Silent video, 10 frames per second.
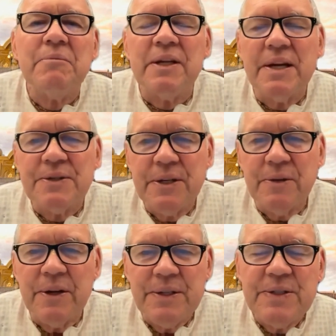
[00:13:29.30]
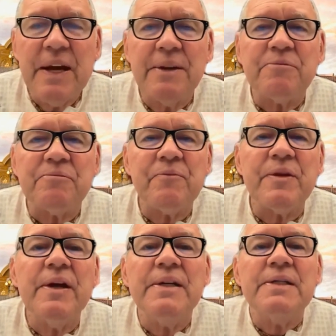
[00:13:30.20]
but let's hear what he said.
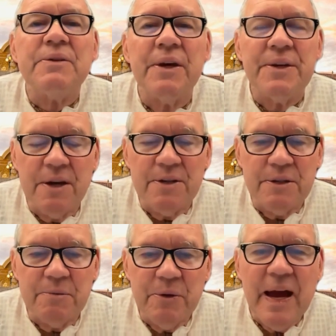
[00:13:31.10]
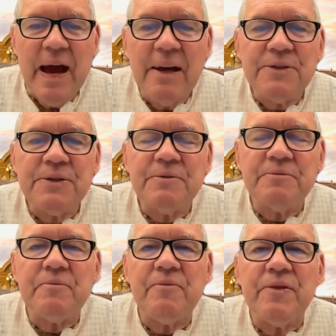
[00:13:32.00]
Hiranyakashipu asked
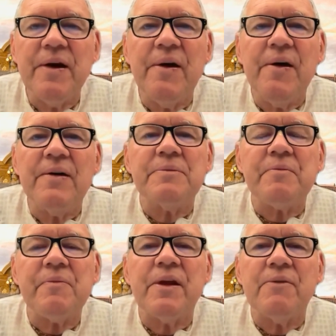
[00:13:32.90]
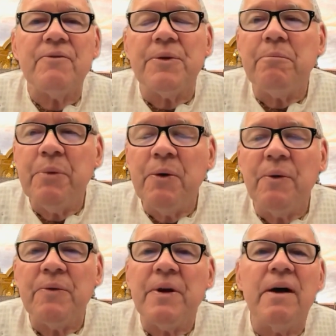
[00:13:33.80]
for the
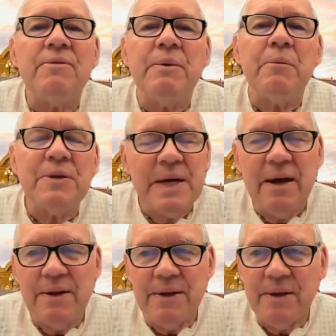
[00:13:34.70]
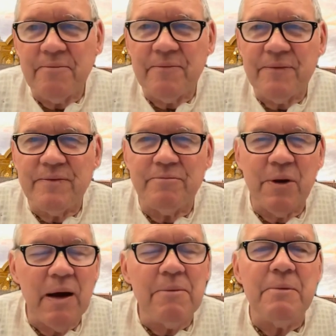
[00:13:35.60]
boon of immortality. And
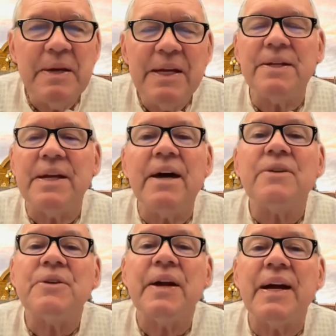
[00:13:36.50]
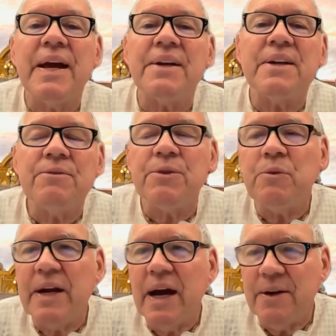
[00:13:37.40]
Brahma immediately answered, I can't give you
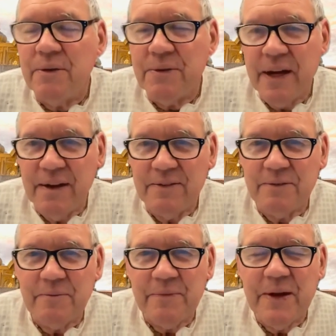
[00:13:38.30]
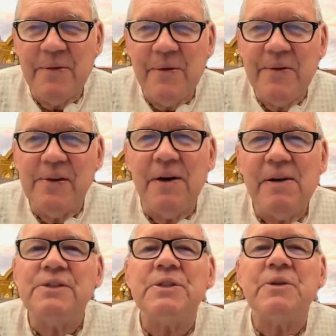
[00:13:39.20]
what I don't have. Now,
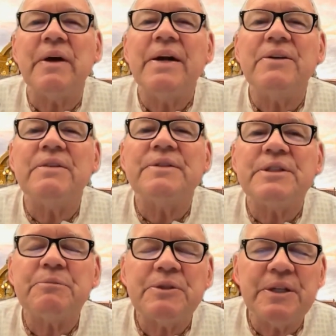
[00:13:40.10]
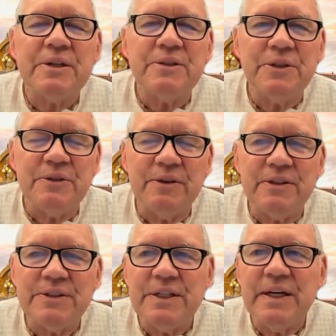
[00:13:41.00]
here's the creator of this particular
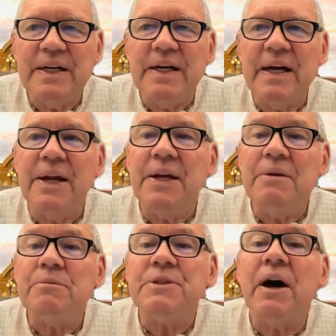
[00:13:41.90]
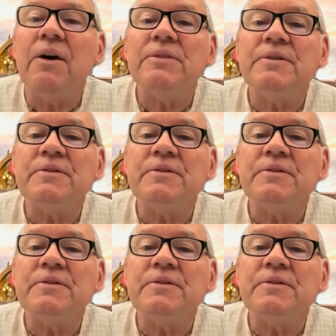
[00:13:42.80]
universe, and he himself